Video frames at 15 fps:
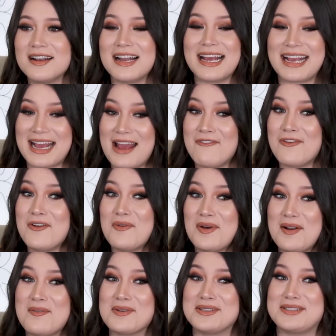Like
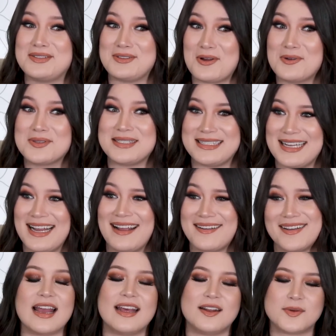everyone was so sick
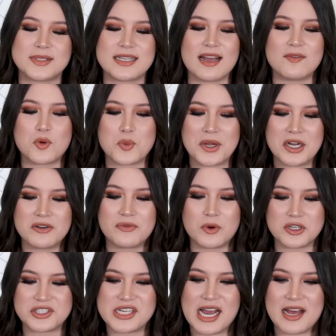and it was kind of a weird
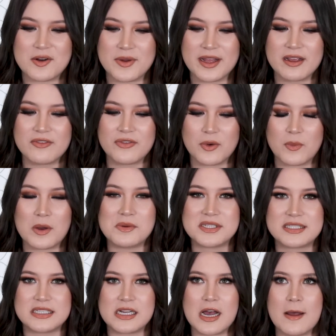foreshadowing for what
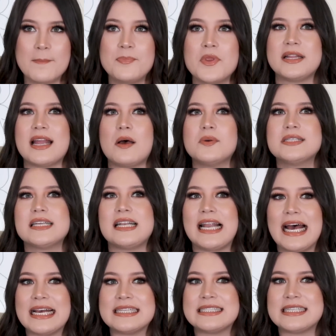was to come. But that was the
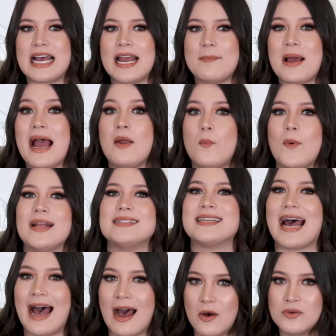last time I went
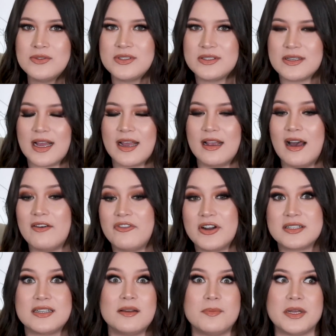out and got
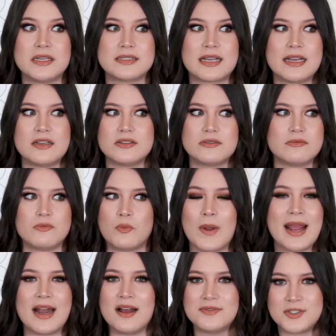fucked up because like
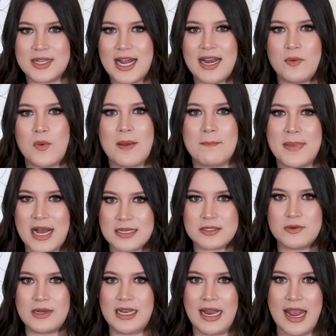right after that I went back
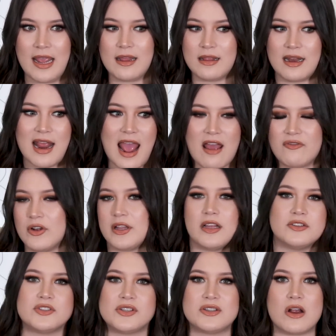to LA and then
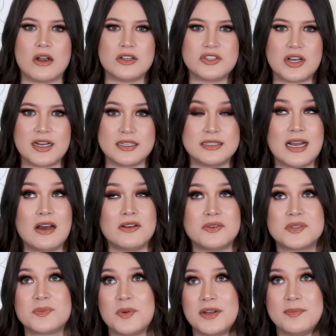everything just started shutting down. It
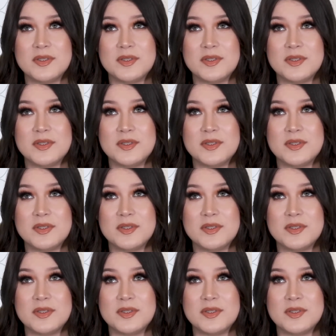was pretty